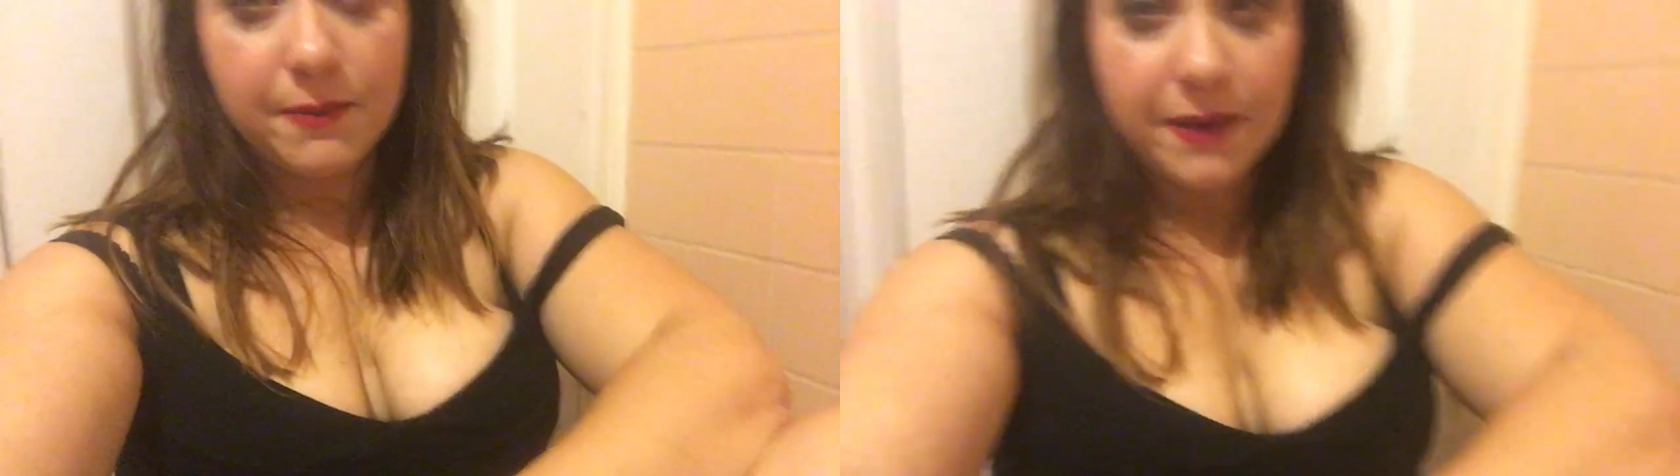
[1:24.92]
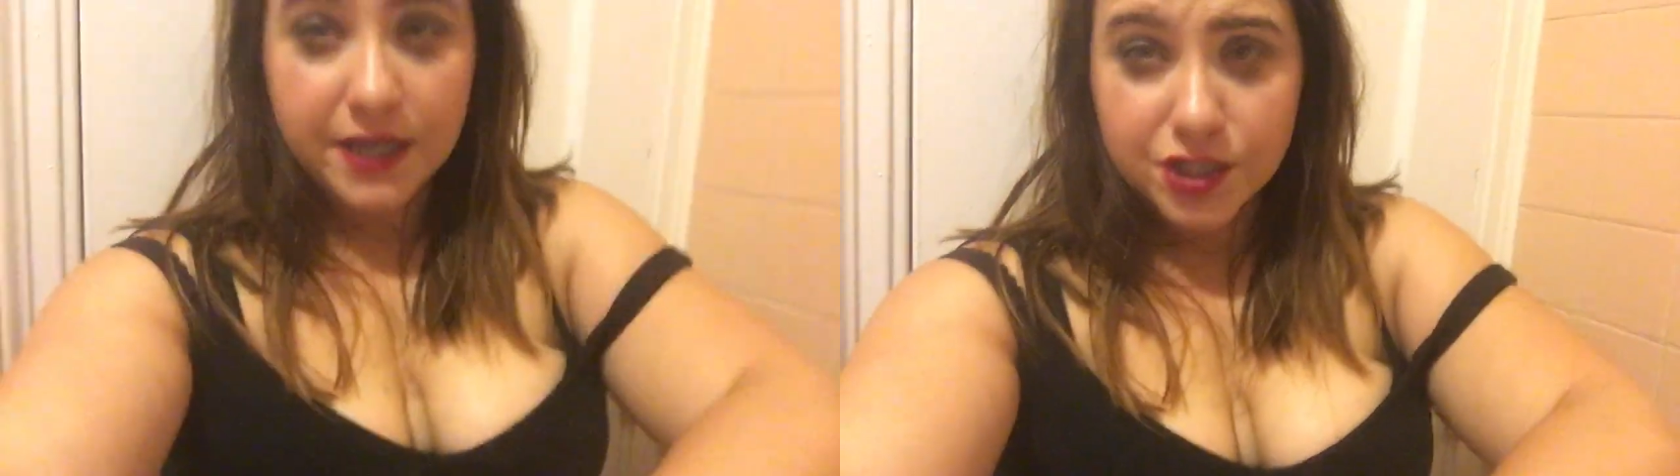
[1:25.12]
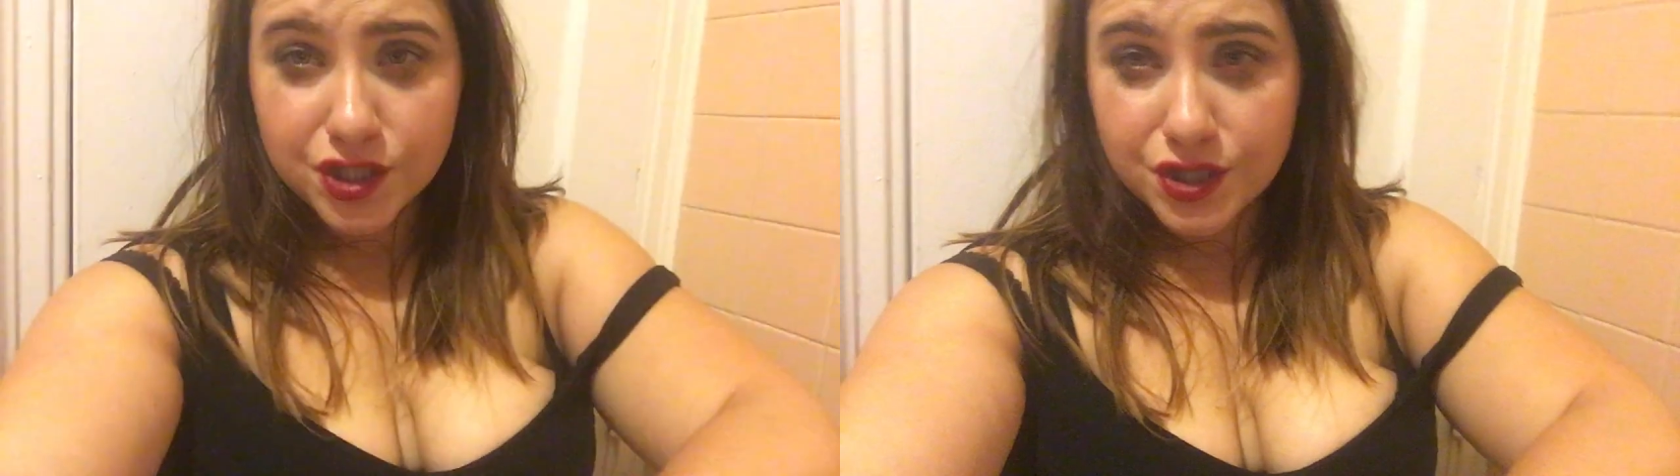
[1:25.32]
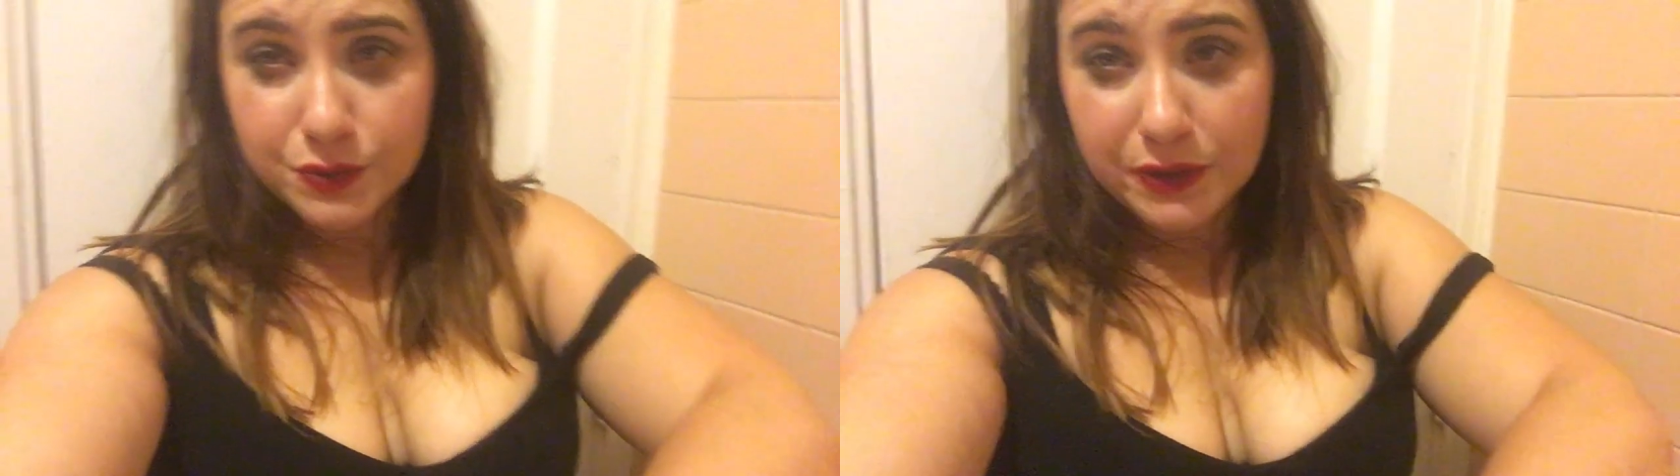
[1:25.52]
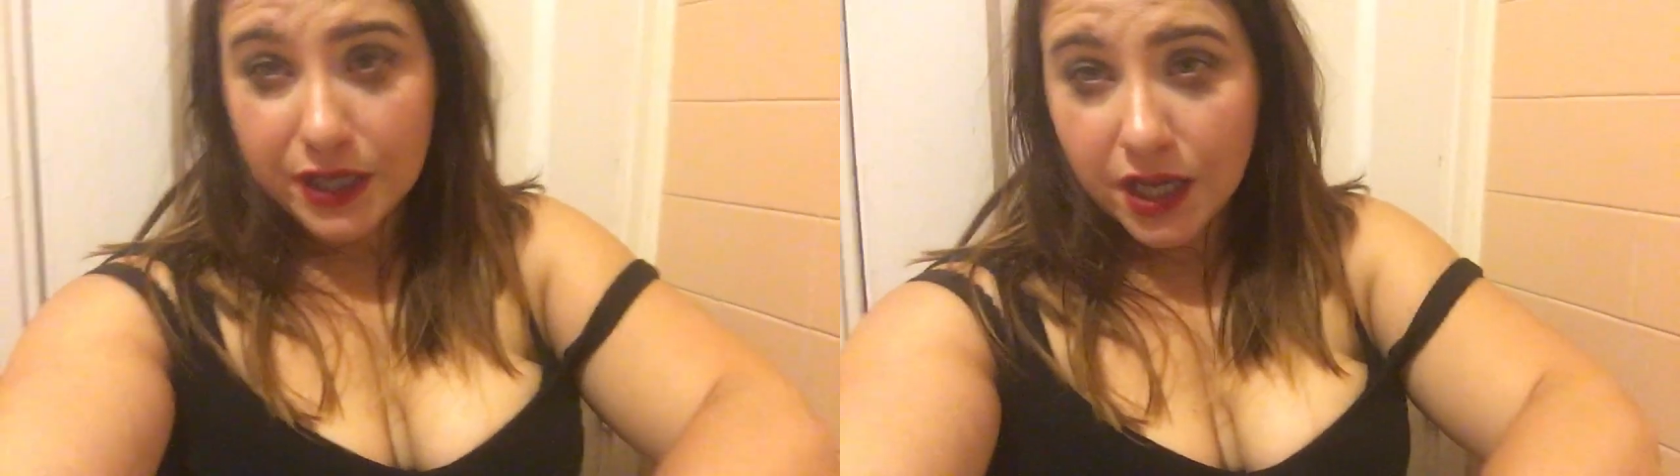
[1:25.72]
It might
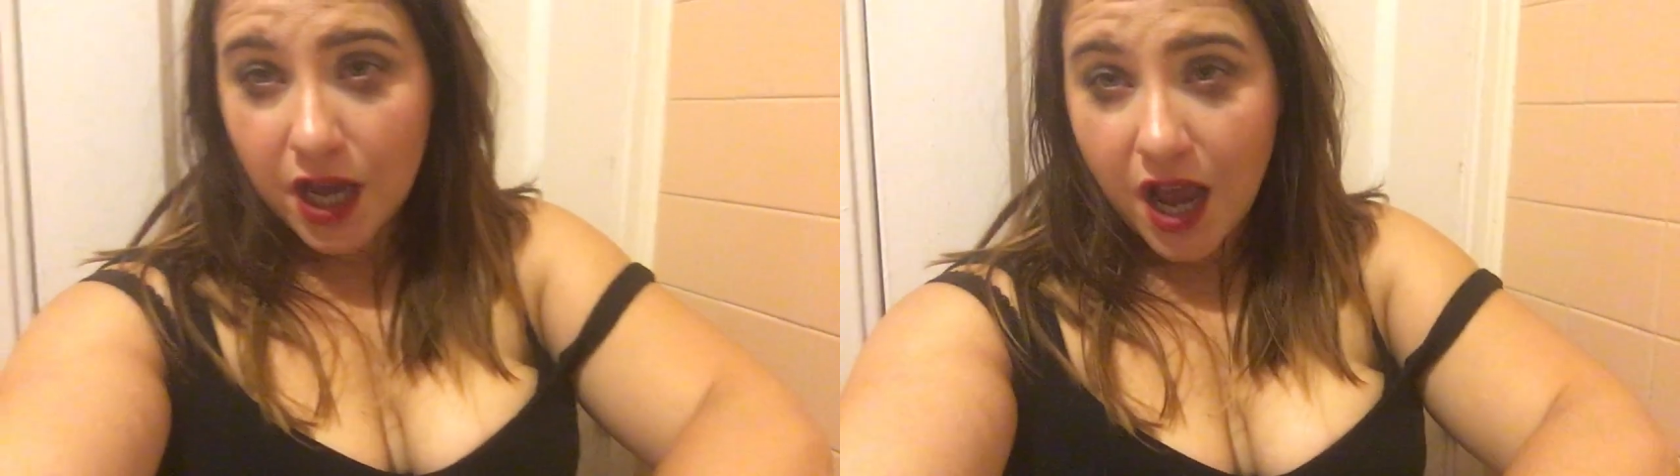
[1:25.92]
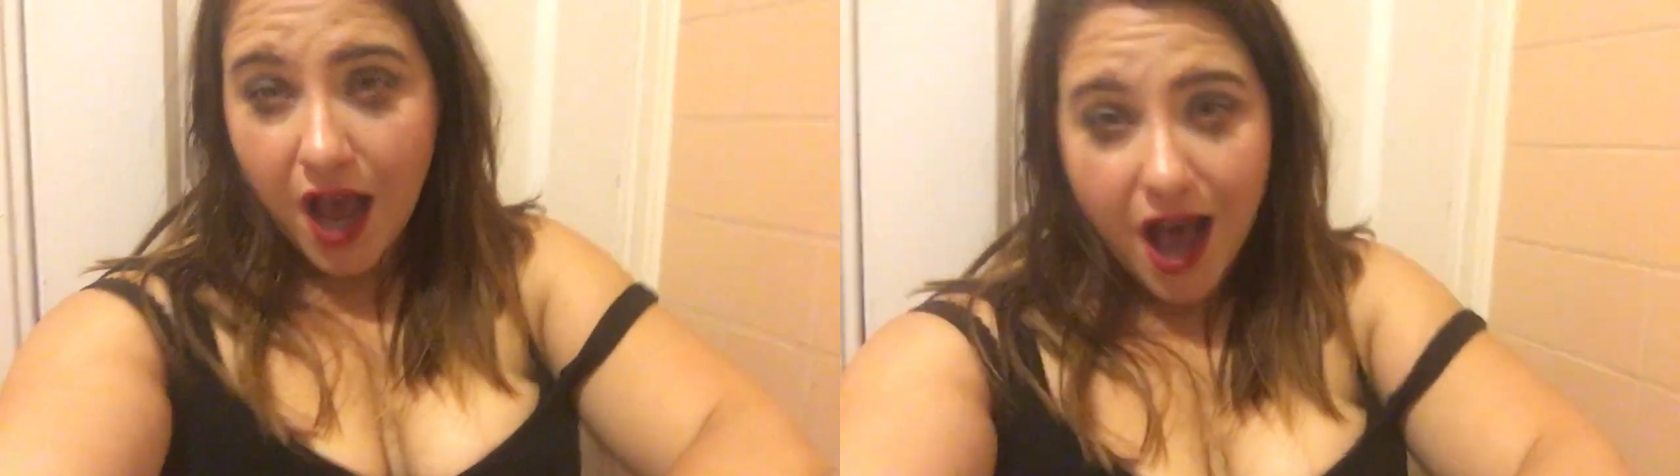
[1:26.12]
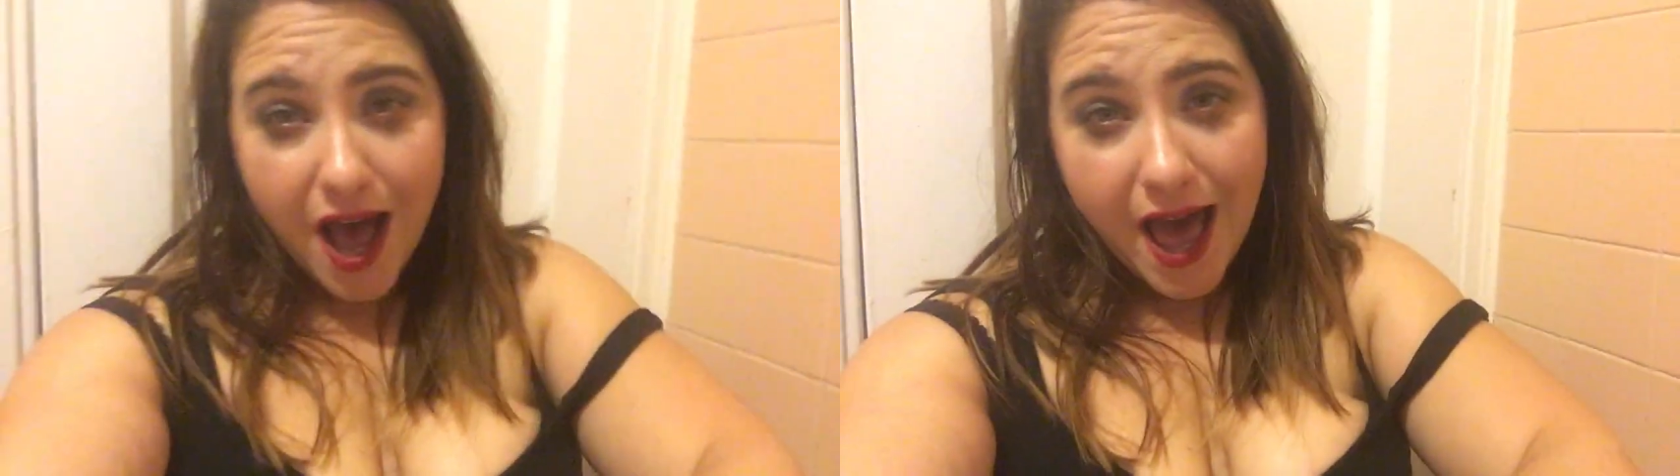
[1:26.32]
just be a